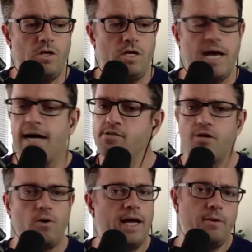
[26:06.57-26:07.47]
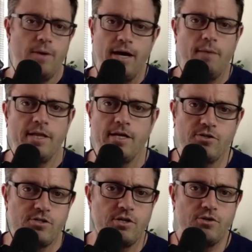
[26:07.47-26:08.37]
Yeah. So anyway, I mean,
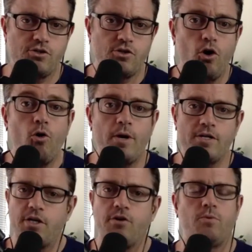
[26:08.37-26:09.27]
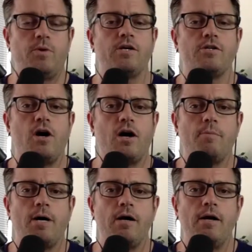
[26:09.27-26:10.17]
there's so much here that we could talk
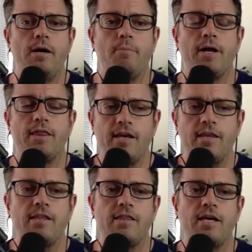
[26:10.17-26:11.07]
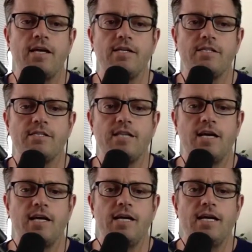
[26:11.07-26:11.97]
about, but I think the thing is
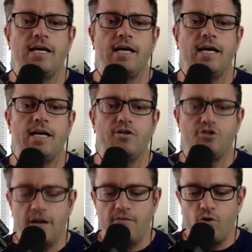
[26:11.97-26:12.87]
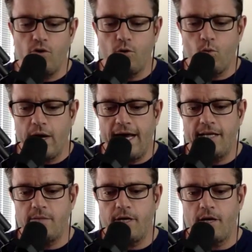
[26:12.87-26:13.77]
that in general, the way
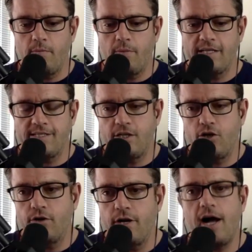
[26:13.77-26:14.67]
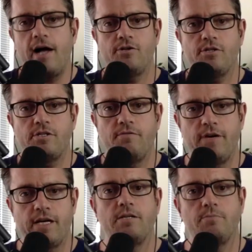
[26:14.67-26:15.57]
to become, you're not just a
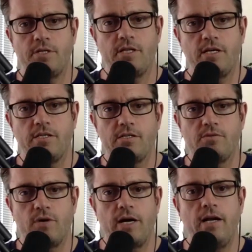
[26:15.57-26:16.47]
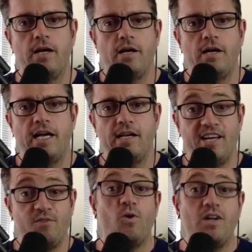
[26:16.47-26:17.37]
victim to this, right?
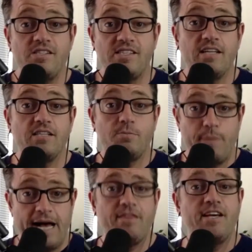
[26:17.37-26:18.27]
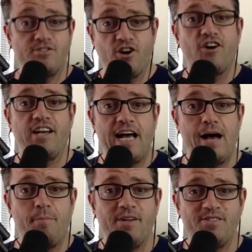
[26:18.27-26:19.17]
In one sense, bad things are going to happen.